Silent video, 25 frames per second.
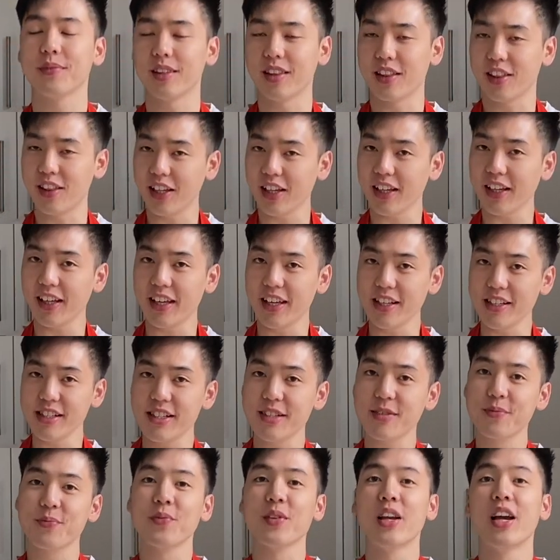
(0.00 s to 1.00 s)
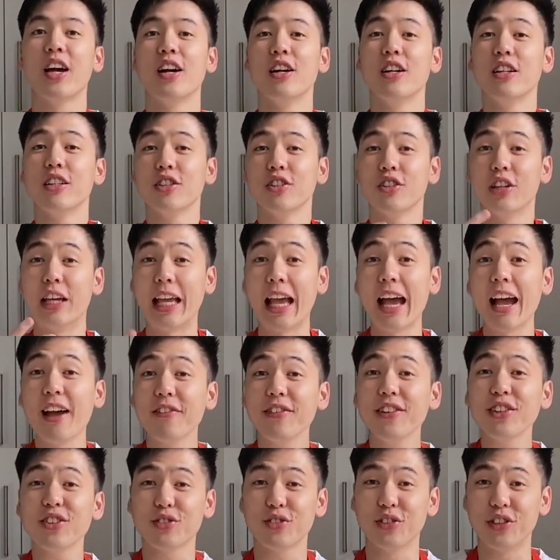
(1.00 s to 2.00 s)
Thing is, to have
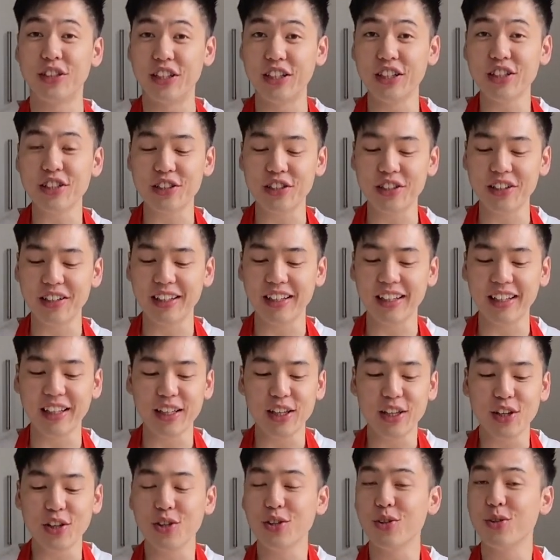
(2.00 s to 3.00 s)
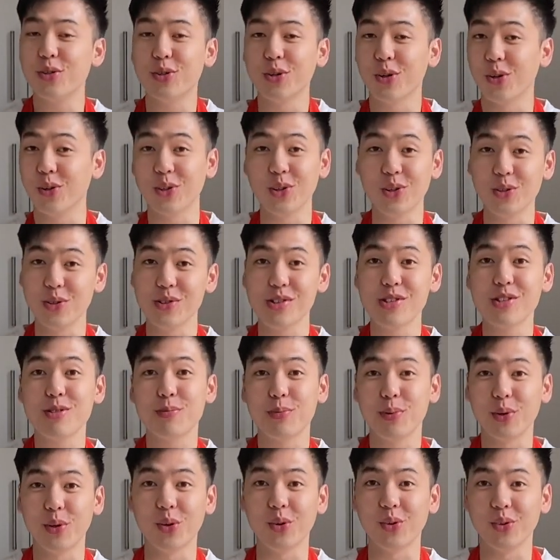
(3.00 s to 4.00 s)
it traditionally, you don't use
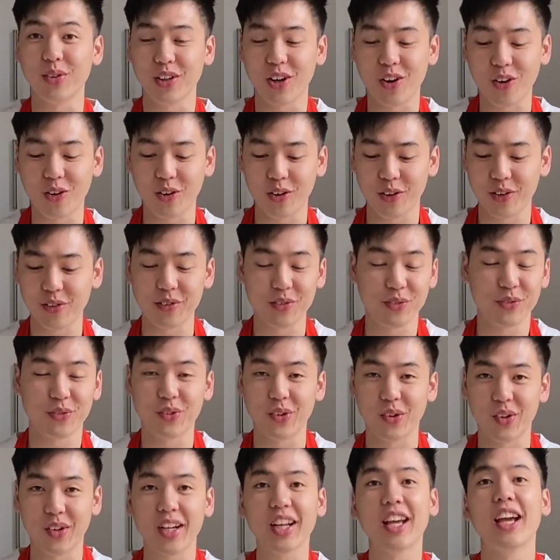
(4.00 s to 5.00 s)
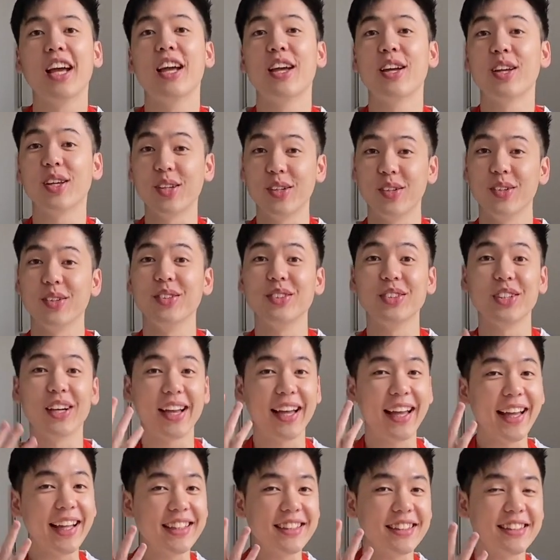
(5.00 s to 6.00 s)
spoon or fork. Your
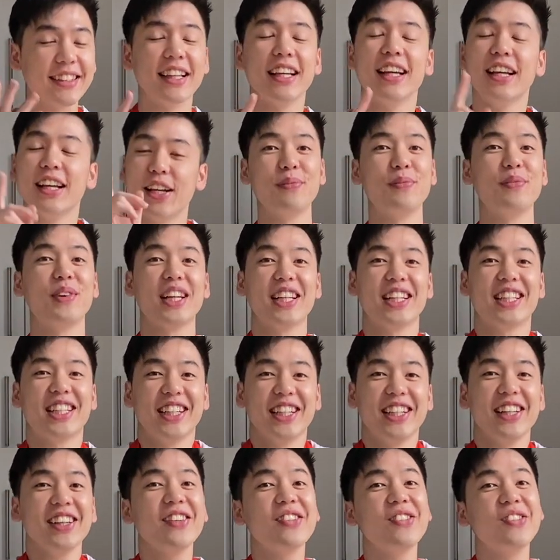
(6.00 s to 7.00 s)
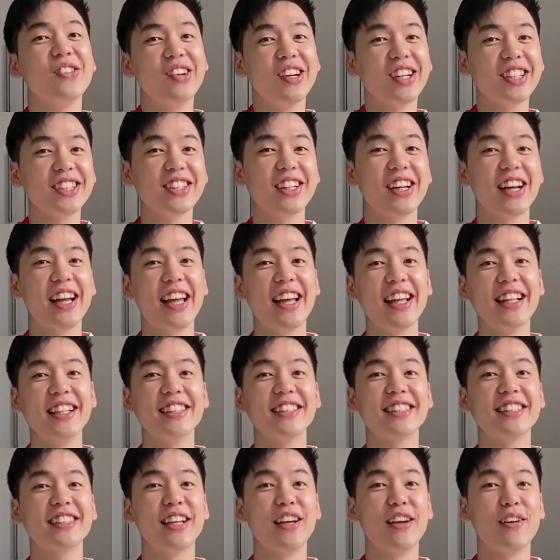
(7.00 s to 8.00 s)
hands. Make sure you wash your
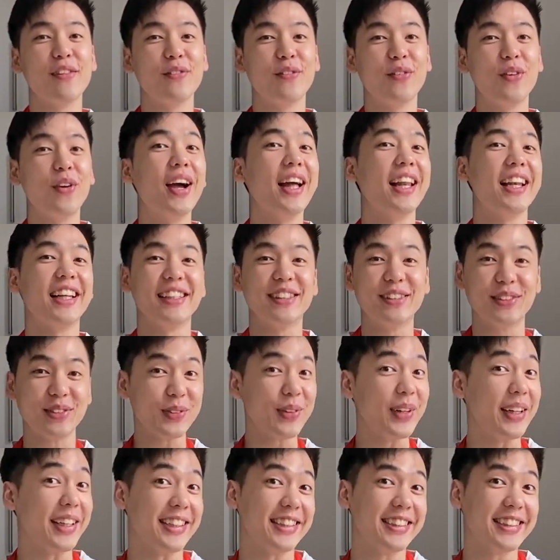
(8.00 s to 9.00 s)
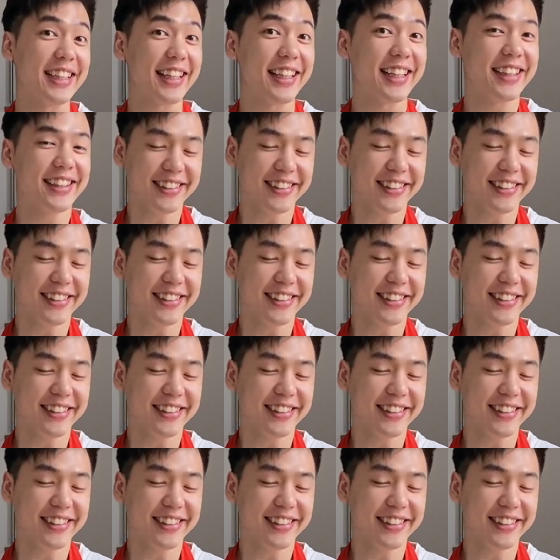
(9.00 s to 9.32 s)
hands for at least 20 seconds.